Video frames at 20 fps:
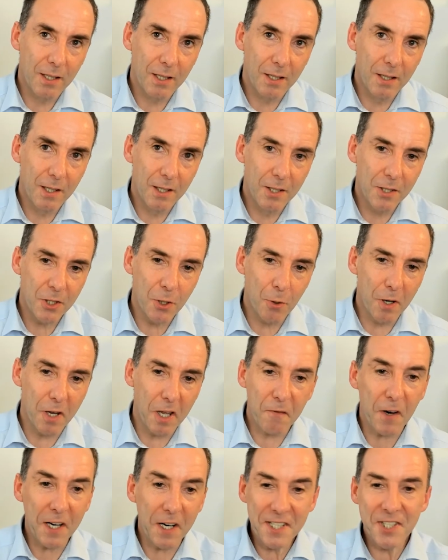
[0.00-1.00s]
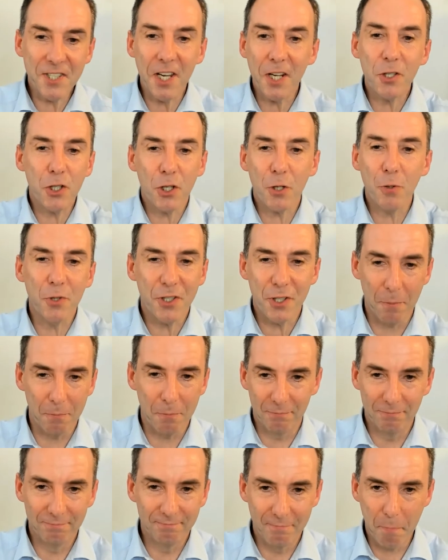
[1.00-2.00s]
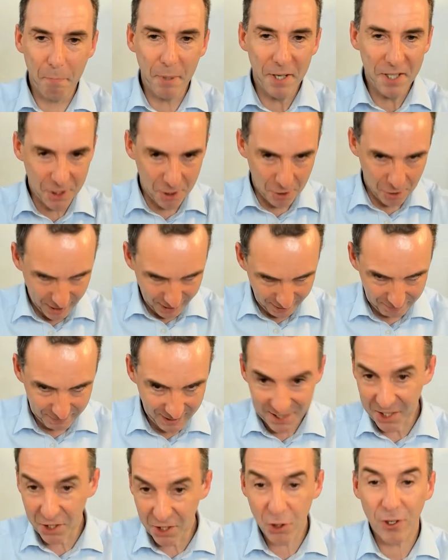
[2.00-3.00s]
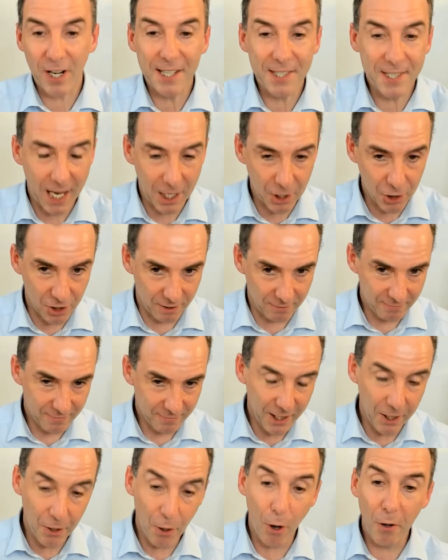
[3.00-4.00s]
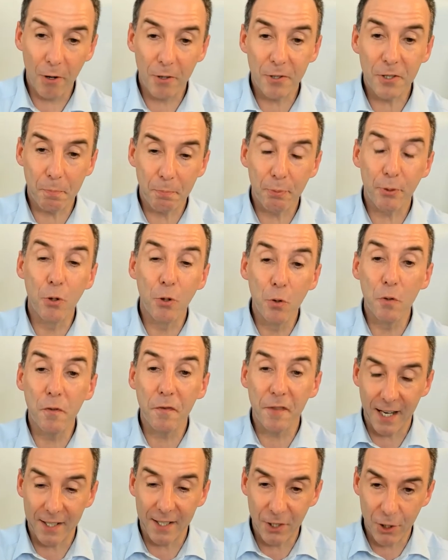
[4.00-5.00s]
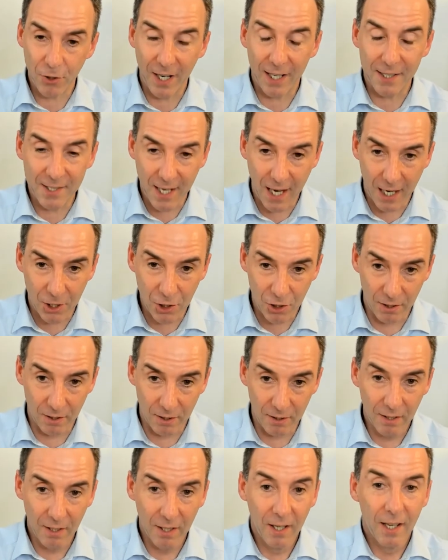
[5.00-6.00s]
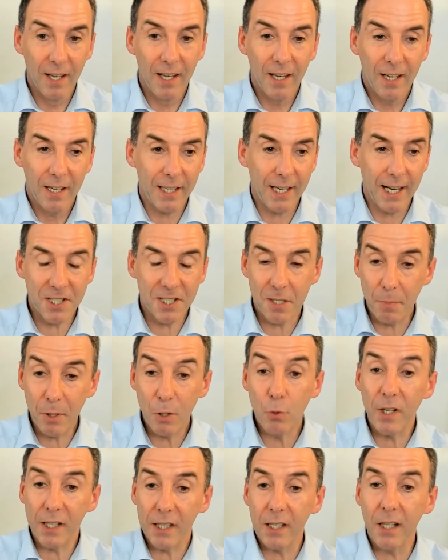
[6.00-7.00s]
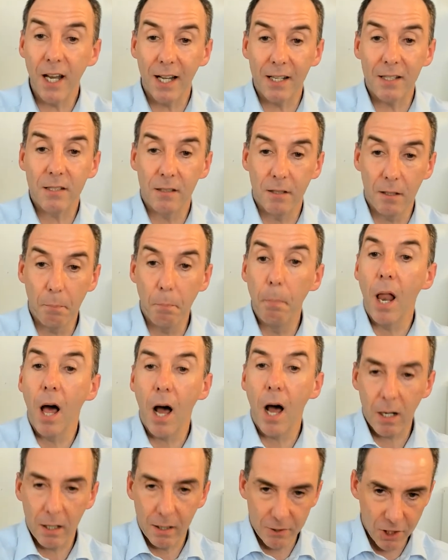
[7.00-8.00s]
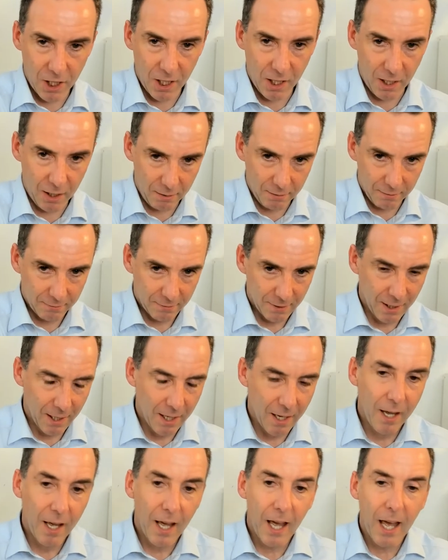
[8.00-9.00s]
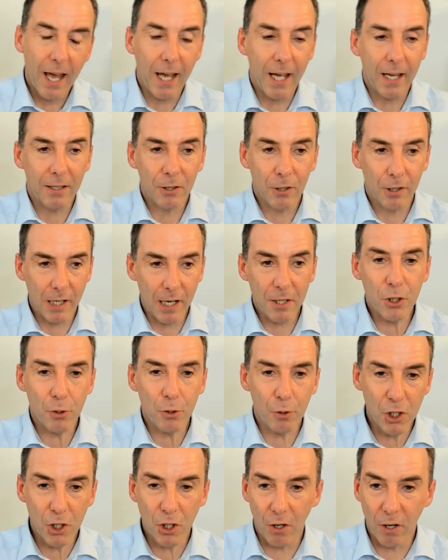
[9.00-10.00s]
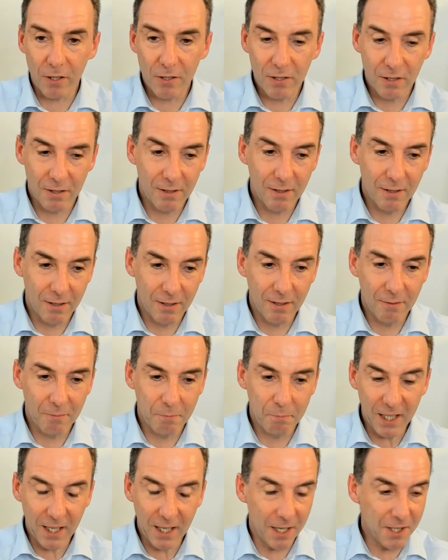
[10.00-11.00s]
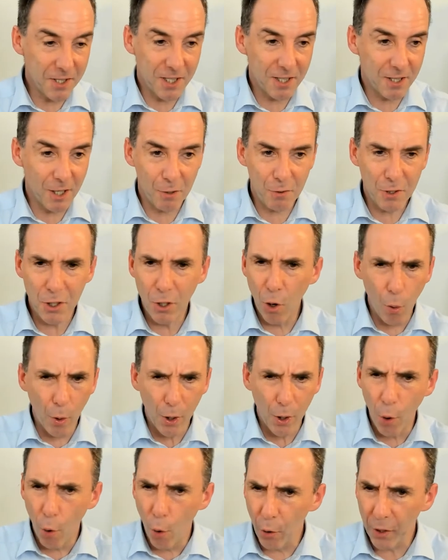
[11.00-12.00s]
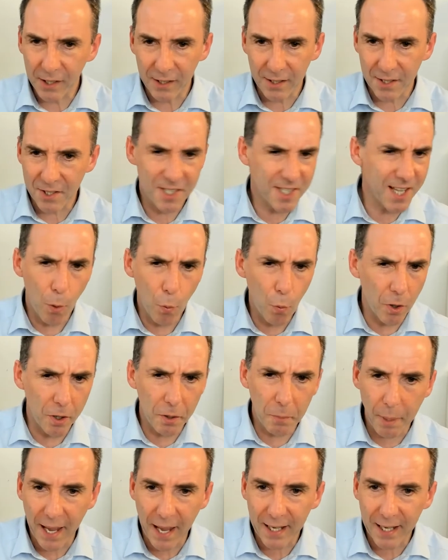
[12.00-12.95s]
so if I send you some Bitcoin, that's a transaction. In order to prove that transaction, it has to be written onto the blockchain. And cut long story short, because there's no one owning this, it's not one bank or